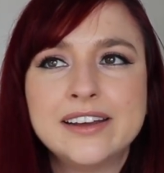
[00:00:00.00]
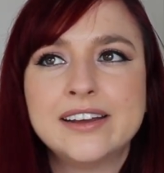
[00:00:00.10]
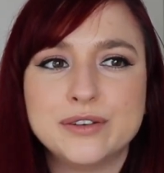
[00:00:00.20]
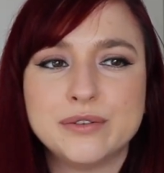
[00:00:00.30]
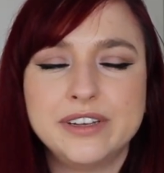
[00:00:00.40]

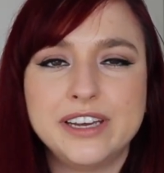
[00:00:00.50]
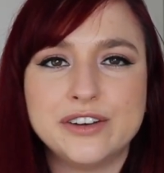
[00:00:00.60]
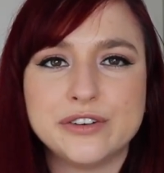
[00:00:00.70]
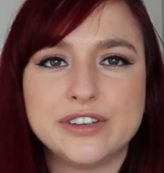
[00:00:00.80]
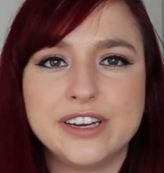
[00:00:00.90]
It was really
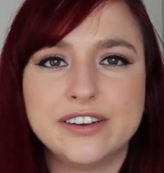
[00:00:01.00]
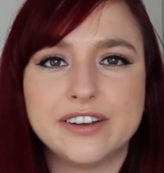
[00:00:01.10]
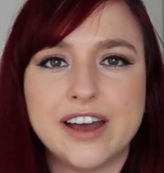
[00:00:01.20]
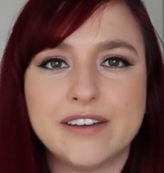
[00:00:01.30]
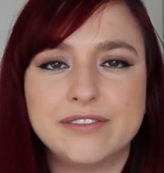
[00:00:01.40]
interesting
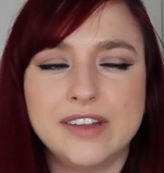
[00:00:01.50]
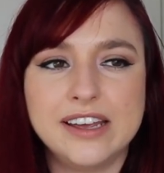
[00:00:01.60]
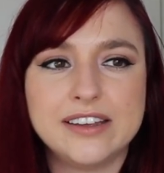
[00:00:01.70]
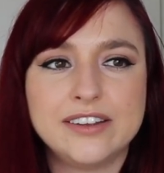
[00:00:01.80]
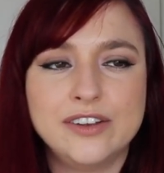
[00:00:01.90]
to have
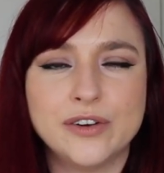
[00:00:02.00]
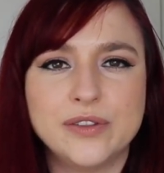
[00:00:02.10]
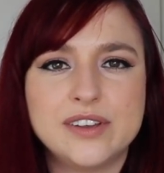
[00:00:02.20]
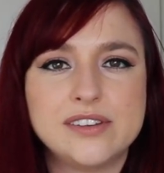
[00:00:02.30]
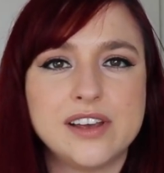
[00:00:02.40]
like, you know,
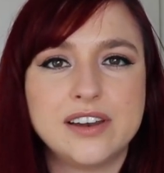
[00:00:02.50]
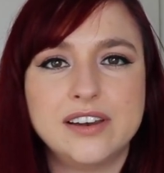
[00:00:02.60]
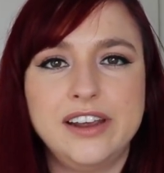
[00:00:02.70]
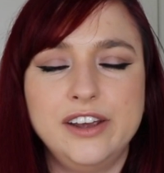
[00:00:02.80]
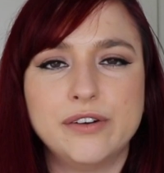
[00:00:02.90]
this
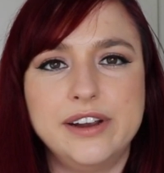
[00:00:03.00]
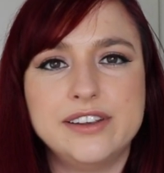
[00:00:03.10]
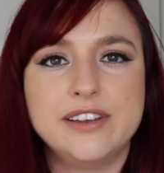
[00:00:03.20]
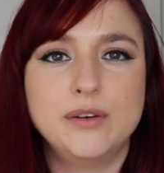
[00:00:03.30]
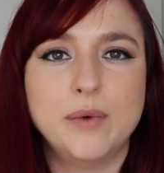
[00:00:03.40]
sudden
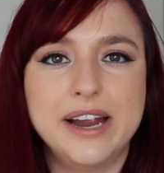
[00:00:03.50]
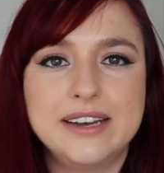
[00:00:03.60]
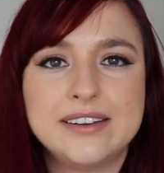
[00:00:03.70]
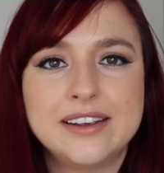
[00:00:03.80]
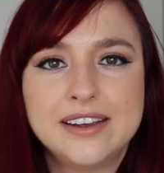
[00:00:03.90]
increase in
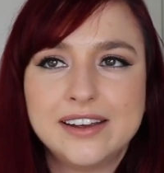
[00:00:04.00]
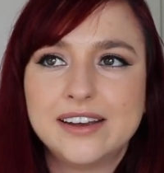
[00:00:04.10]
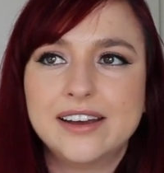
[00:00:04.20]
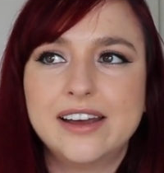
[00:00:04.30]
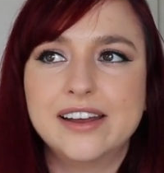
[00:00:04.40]
weight
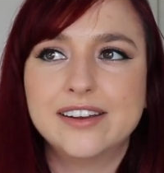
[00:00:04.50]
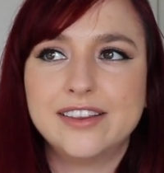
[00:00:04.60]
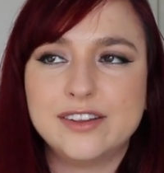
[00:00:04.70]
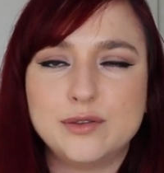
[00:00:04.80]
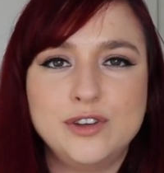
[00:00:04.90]

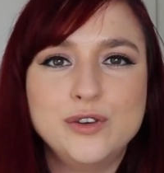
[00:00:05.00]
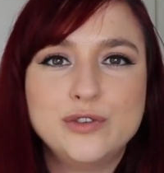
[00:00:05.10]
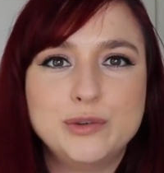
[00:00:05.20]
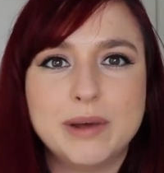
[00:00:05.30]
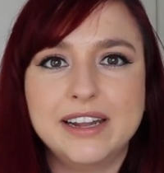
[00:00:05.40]
and this
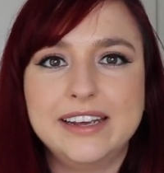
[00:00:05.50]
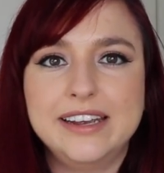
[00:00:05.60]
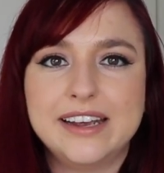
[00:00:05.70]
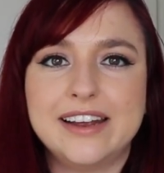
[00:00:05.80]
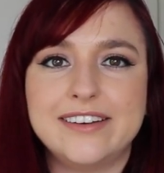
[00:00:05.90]
huge
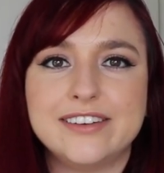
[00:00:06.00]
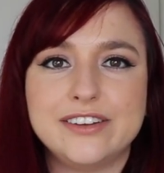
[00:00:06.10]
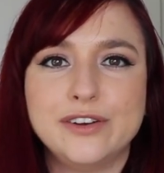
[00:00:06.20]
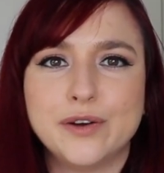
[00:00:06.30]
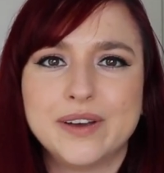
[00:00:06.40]
belly and,
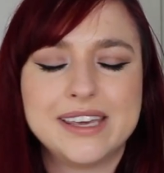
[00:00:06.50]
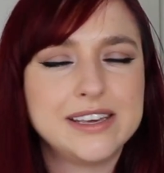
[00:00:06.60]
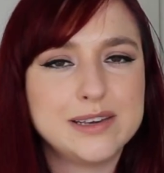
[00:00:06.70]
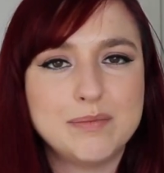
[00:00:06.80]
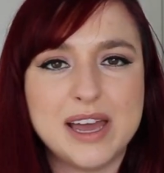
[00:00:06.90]
you know, a
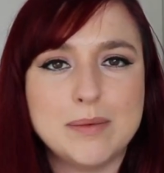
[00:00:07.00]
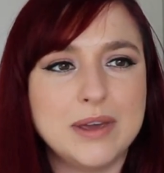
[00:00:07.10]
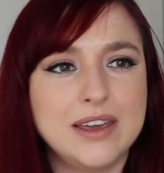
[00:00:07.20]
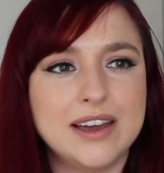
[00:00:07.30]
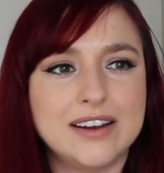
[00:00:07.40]
kicking
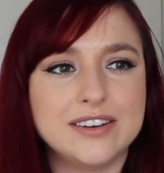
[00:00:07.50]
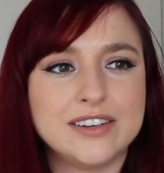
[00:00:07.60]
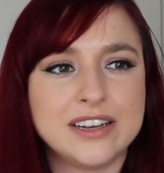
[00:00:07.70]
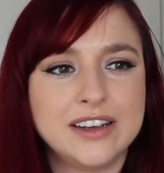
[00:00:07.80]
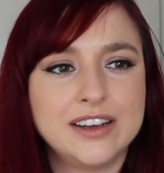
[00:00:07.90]
baby,
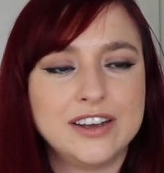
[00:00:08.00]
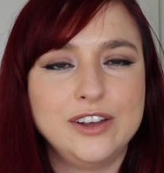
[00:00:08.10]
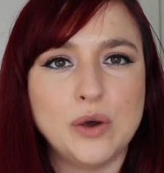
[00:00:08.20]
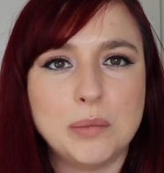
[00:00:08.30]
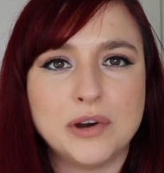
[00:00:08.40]
and
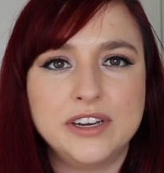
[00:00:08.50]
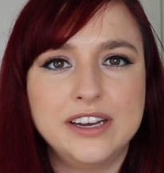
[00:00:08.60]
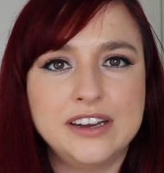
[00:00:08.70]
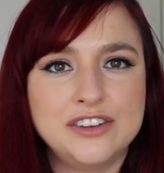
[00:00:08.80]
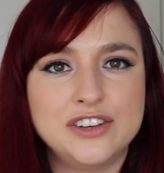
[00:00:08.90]
your
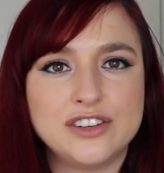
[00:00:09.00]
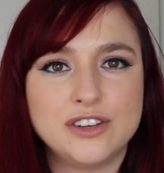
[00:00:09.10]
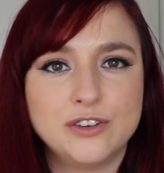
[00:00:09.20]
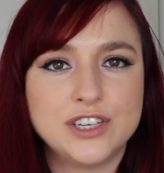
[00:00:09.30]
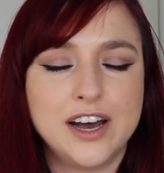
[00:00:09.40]
body is just
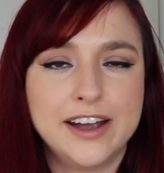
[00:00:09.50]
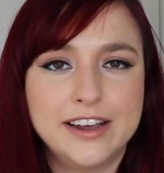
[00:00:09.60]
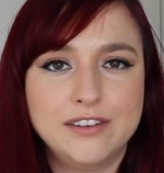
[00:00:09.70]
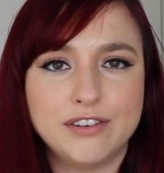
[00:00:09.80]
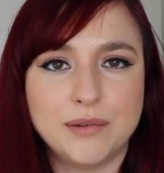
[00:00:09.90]
so
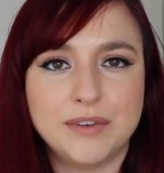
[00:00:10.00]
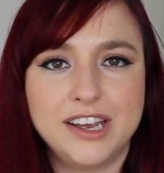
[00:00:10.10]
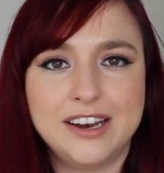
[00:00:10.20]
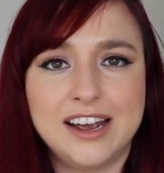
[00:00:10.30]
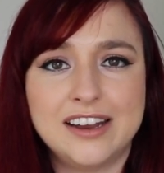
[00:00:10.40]
tired from
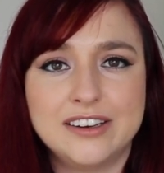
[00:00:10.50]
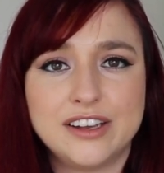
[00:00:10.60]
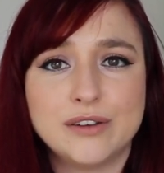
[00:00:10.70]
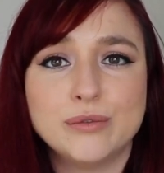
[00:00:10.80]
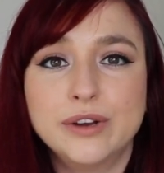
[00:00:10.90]
it and
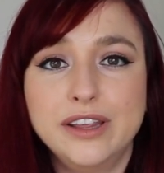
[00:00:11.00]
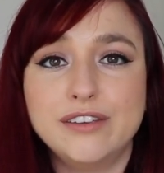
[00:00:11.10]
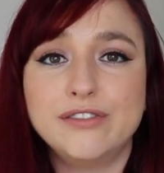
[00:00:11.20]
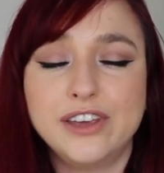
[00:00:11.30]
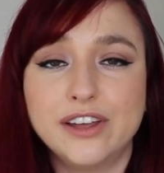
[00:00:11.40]
can really
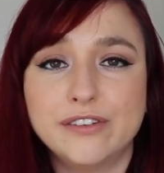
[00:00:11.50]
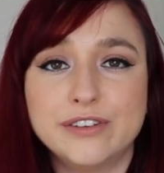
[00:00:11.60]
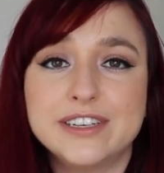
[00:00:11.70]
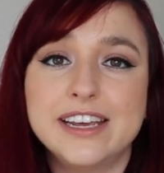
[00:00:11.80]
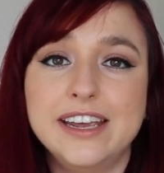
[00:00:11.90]
feel
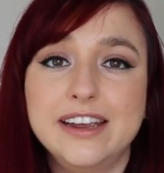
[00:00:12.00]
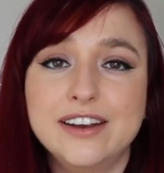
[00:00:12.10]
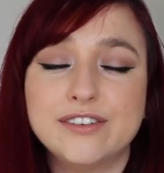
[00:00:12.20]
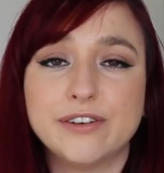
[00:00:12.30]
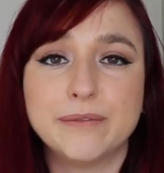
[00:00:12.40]

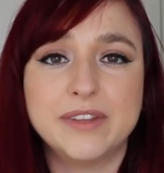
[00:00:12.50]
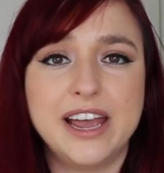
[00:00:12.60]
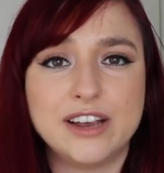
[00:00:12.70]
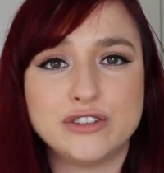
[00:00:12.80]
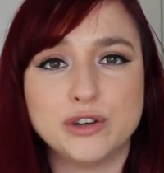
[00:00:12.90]
fatigued from
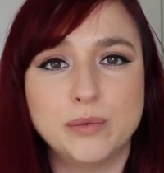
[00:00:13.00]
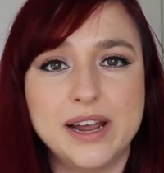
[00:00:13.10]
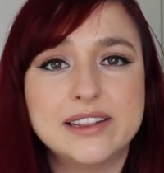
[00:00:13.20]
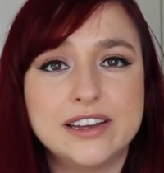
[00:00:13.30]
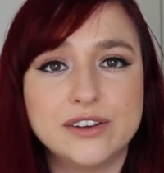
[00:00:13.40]
the extra
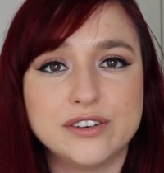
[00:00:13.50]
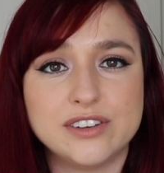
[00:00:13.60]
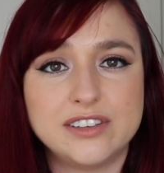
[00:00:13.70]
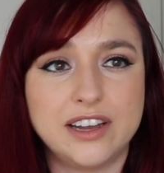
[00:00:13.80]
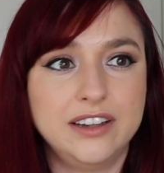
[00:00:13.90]
weight that you're
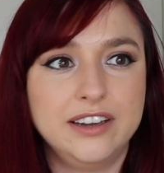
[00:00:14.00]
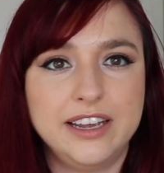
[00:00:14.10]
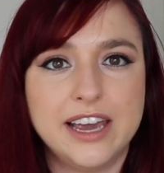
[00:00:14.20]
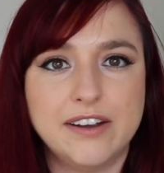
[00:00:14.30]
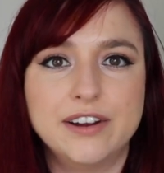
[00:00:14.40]
just suddenly
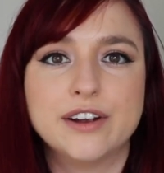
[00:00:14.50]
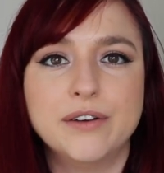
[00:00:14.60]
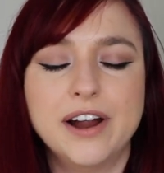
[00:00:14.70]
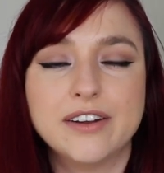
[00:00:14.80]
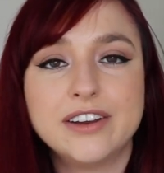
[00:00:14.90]
carrying
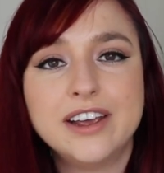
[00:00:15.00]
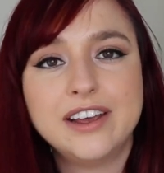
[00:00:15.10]
around.